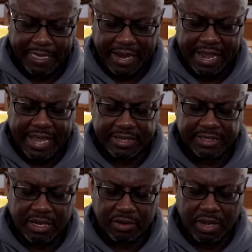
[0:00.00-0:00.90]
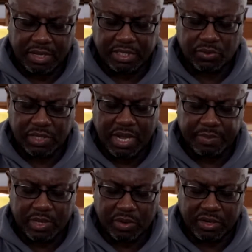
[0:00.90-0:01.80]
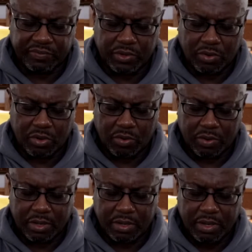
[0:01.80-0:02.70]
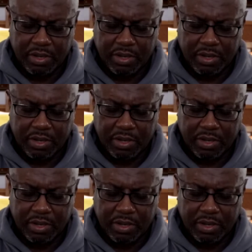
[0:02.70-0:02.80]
And I ask now, God, that you would come in all of your glory.